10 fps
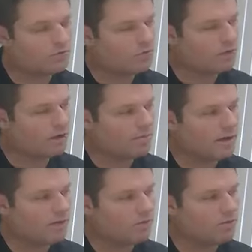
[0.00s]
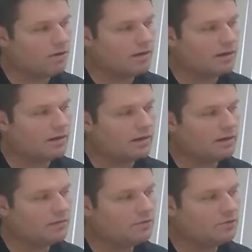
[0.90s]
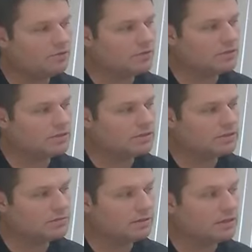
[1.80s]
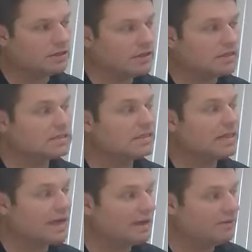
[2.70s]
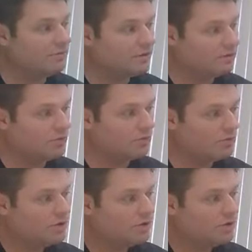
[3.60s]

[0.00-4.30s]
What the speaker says: more about what an individual with a disability needs than that individual